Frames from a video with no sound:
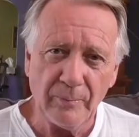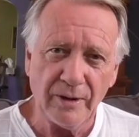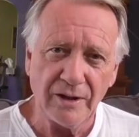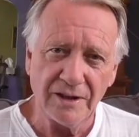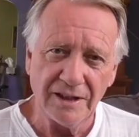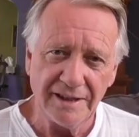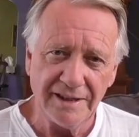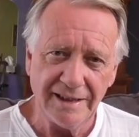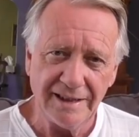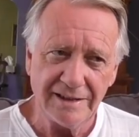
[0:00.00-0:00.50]

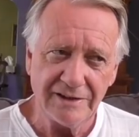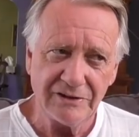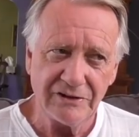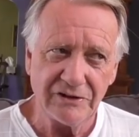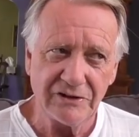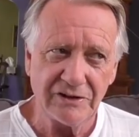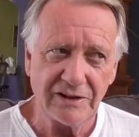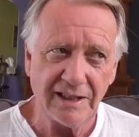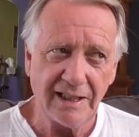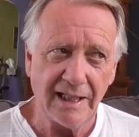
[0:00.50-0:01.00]

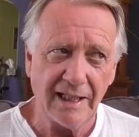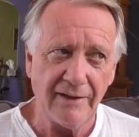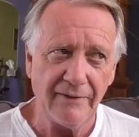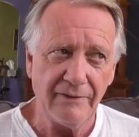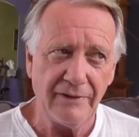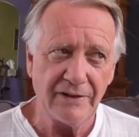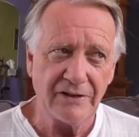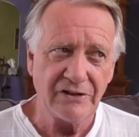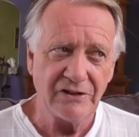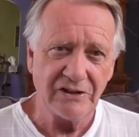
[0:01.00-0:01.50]
police
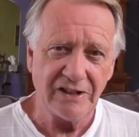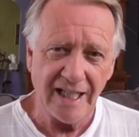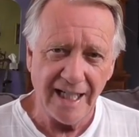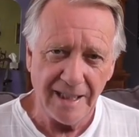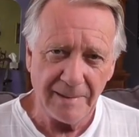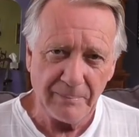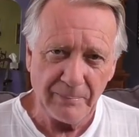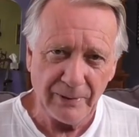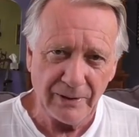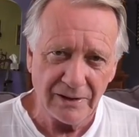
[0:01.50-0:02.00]
and the
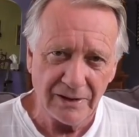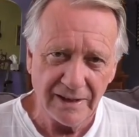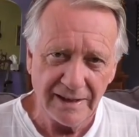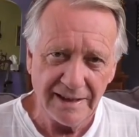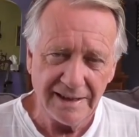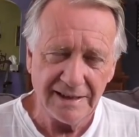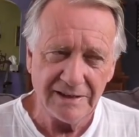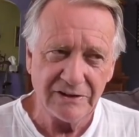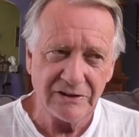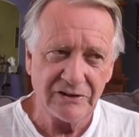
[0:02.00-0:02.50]
state
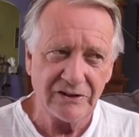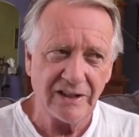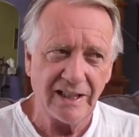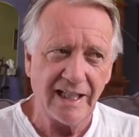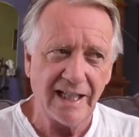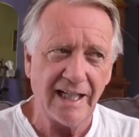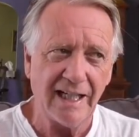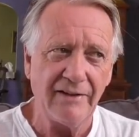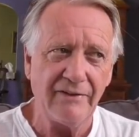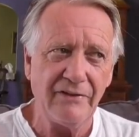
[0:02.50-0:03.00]
police
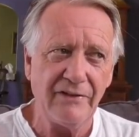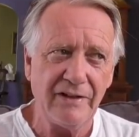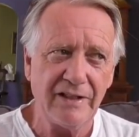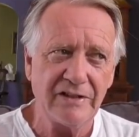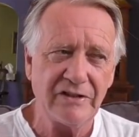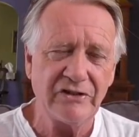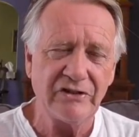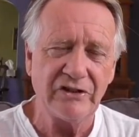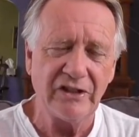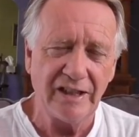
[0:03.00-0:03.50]
and
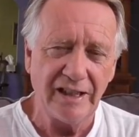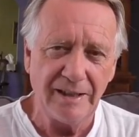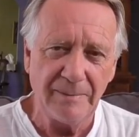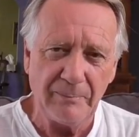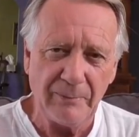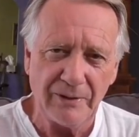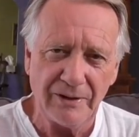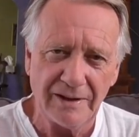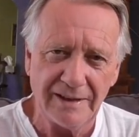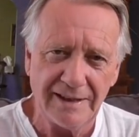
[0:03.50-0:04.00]
the city
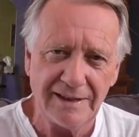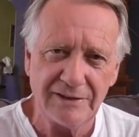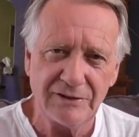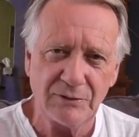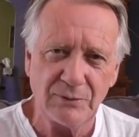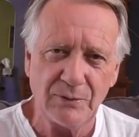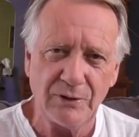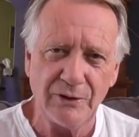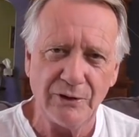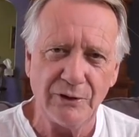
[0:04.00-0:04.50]

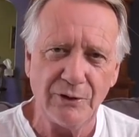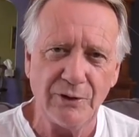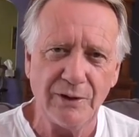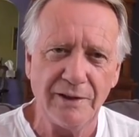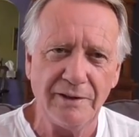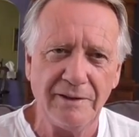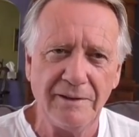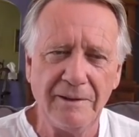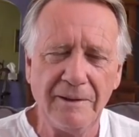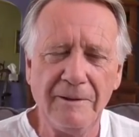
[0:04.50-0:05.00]
police were
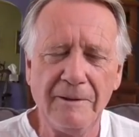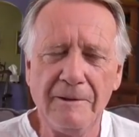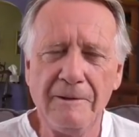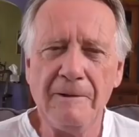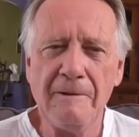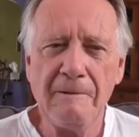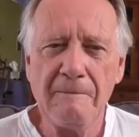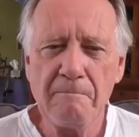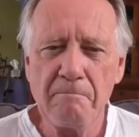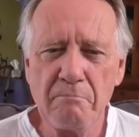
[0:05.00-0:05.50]
doing
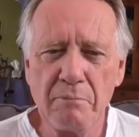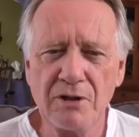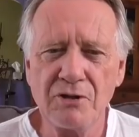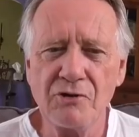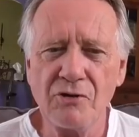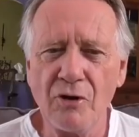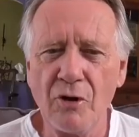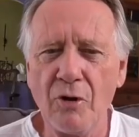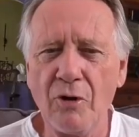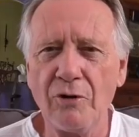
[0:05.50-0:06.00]

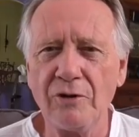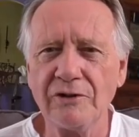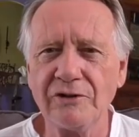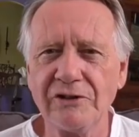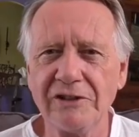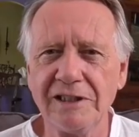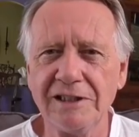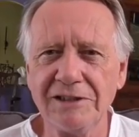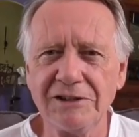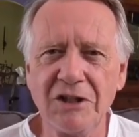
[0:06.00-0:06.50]

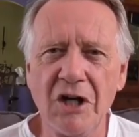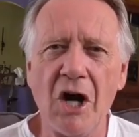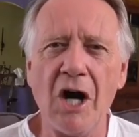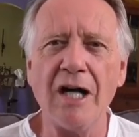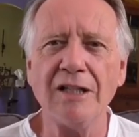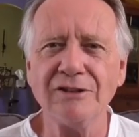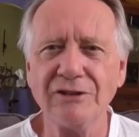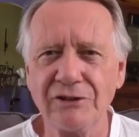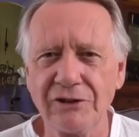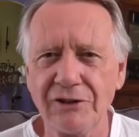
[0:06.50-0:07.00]
patrols in
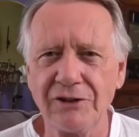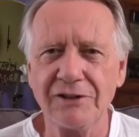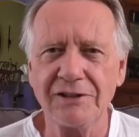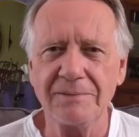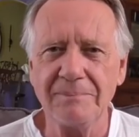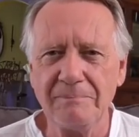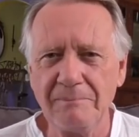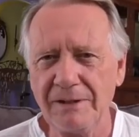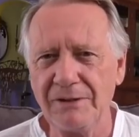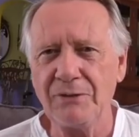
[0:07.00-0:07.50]

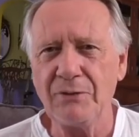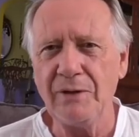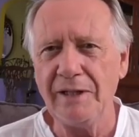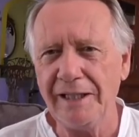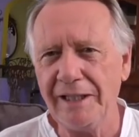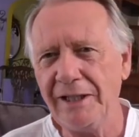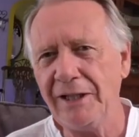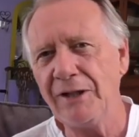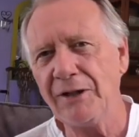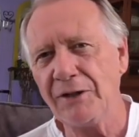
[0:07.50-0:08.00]
concert
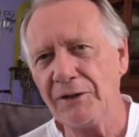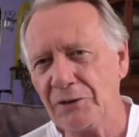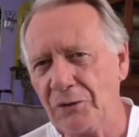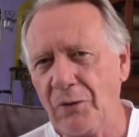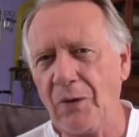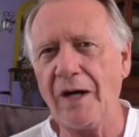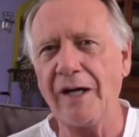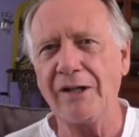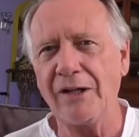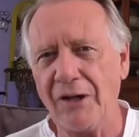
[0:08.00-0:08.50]
between here and
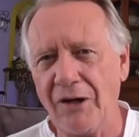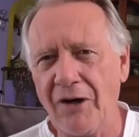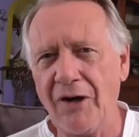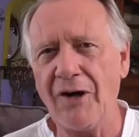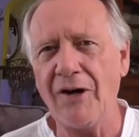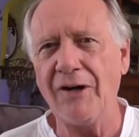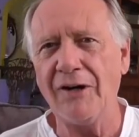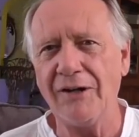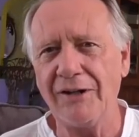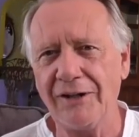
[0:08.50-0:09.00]

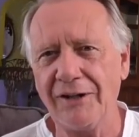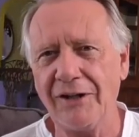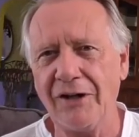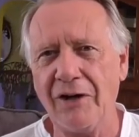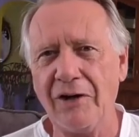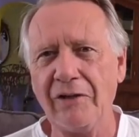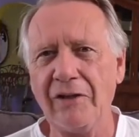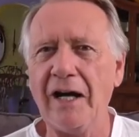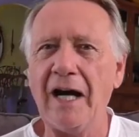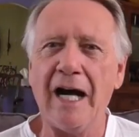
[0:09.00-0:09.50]
Guadalajara
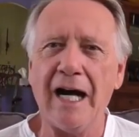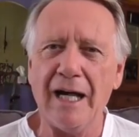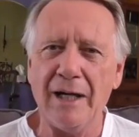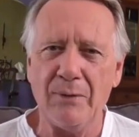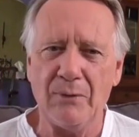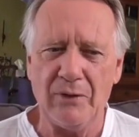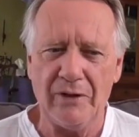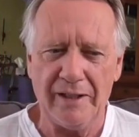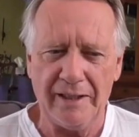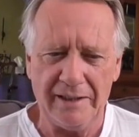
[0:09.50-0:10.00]
on the
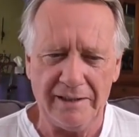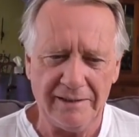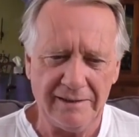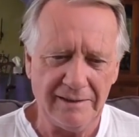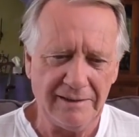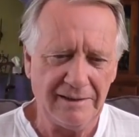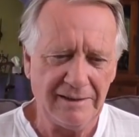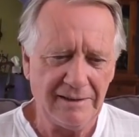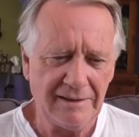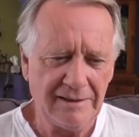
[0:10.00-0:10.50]
highway.
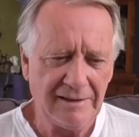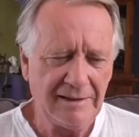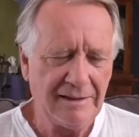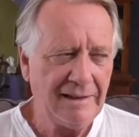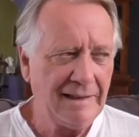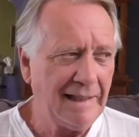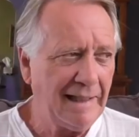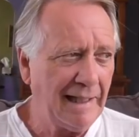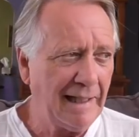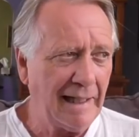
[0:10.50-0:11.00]

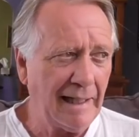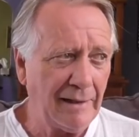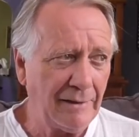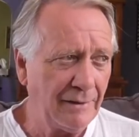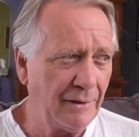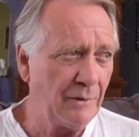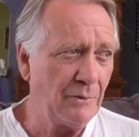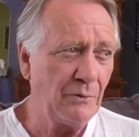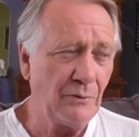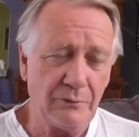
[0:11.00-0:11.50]
And I
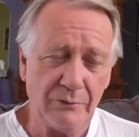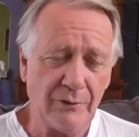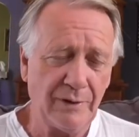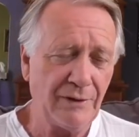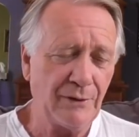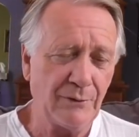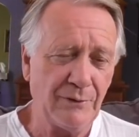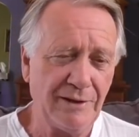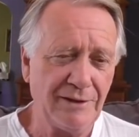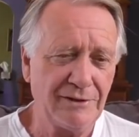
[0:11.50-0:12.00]
don't know
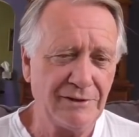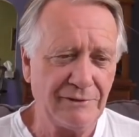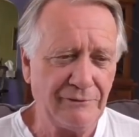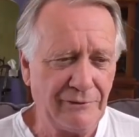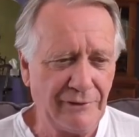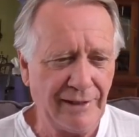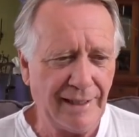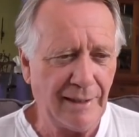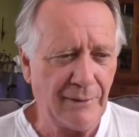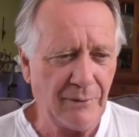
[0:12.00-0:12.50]
what the reason
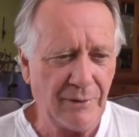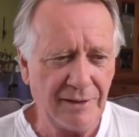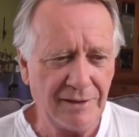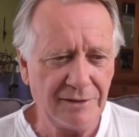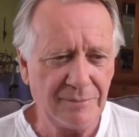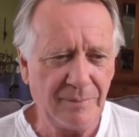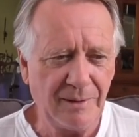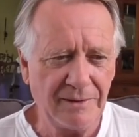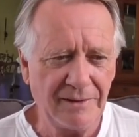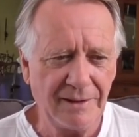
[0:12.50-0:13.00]
for that
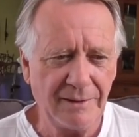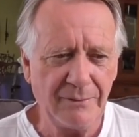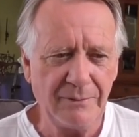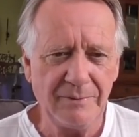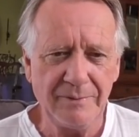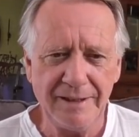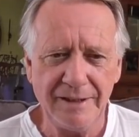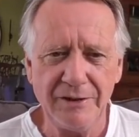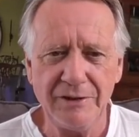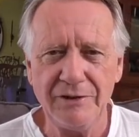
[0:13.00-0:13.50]
was, but
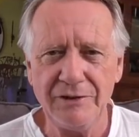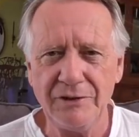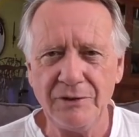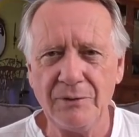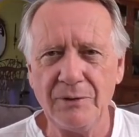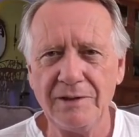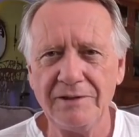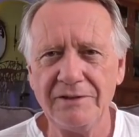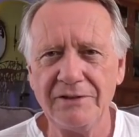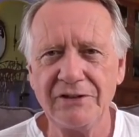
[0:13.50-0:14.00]

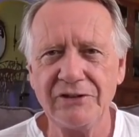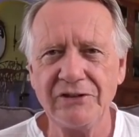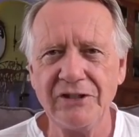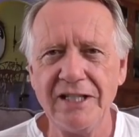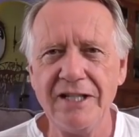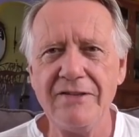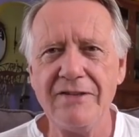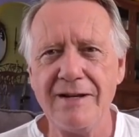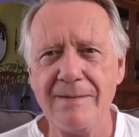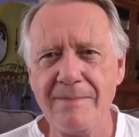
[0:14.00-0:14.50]
you would
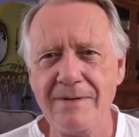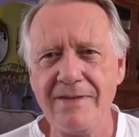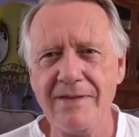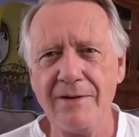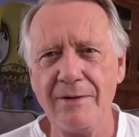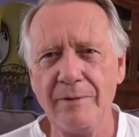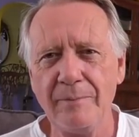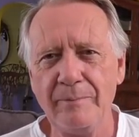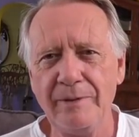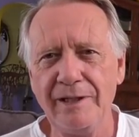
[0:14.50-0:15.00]
see them and
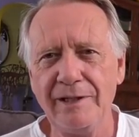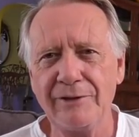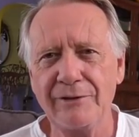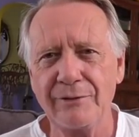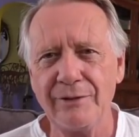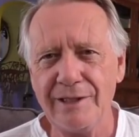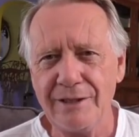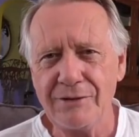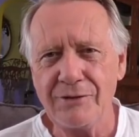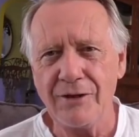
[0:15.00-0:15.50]
there would be
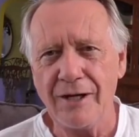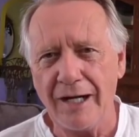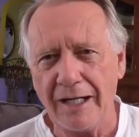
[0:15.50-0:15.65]
three